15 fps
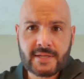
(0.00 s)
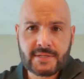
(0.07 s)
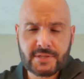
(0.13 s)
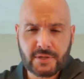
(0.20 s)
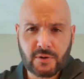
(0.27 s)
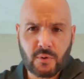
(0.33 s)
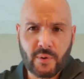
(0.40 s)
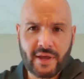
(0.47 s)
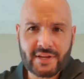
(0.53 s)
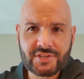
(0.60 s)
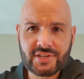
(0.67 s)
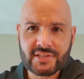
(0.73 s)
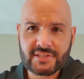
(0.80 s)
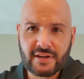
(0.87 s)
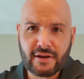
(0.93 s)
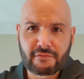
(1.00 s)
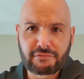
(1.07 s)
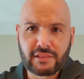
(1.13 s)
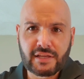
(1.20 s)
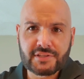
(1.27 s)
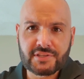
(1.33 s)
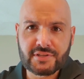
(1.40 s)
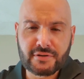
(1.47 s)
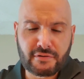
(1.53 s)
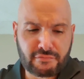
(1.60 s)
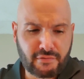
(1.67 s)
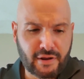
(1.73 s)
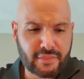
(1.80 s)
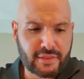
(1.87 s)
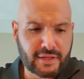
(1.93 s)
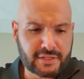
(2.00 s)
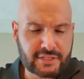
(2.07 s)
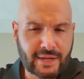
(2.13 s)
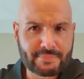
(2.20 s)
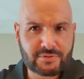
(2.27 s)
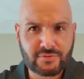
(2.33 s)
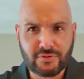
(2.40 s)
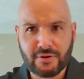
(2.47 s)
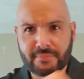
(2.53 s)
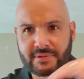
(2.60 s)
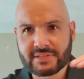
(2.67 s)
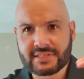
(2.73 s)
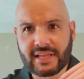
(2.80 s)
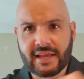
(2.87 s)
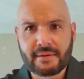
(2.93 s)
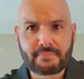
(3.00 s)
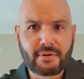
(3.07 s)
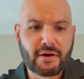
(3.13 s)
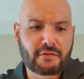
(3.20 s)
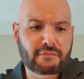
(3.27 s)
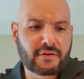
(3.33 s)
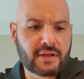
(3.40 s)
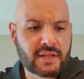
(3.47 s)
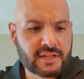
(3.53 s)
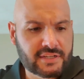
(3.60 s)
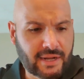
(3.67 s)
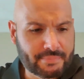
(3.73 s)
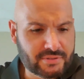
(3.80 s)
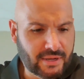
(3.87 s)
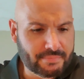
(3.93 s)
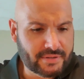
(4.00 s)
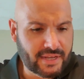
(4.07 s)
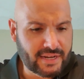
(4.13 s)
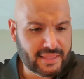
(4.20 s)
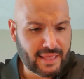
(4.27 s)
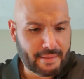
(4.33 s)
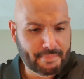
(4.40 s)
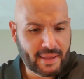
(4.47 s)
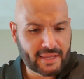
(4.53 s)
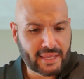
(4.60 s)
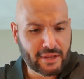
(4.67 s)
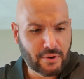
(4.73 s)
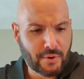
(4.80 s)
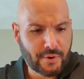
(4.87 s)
took away just enough luster for, I think, Topps Chrome to stay above Topps Update in that pecking